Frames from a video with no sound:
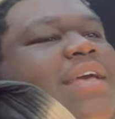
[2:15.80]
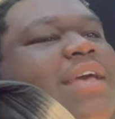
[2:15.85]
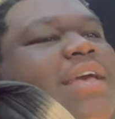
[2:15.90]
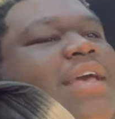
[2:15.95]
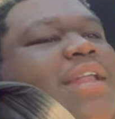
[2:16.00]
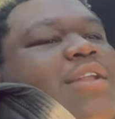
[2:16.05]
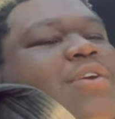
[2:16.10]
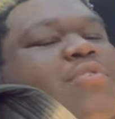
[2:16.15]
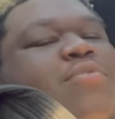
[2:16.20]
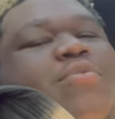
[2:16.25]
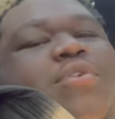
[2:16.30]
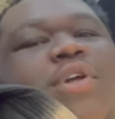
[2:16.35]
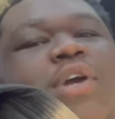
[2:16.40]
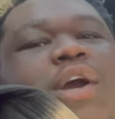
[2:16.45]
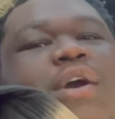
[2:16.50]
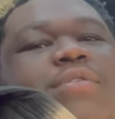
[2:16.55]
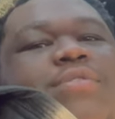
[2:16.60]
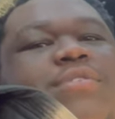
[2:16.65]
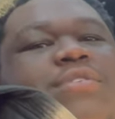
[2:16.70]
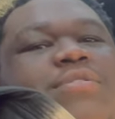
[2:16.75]
and who to
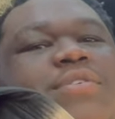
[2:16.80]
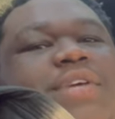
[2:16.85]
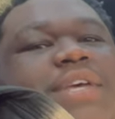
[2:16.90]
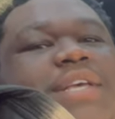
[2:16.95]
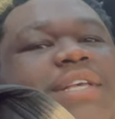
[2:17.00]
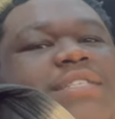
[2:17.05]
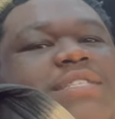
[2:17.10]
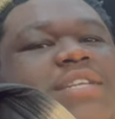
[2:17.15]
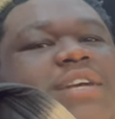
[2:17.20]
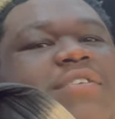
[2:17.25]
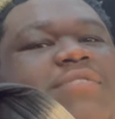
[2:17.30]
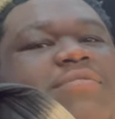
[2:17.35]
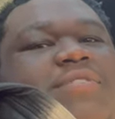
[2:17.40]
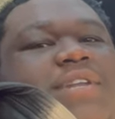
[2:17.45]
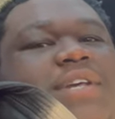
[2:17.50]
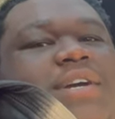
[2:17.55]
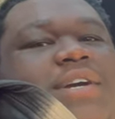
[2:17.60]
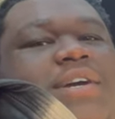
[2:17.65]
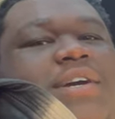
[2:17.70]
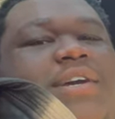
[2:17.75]
go to to get stuff
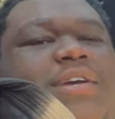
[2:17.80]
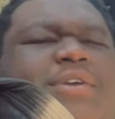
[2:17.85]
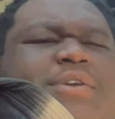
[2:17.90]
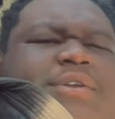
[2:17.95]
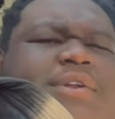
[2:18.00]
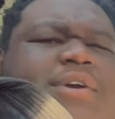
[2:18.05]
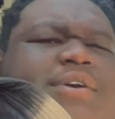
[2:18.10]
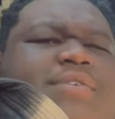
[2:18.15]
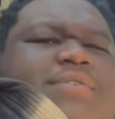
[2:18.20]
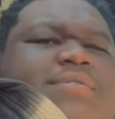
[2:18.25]
done, you know?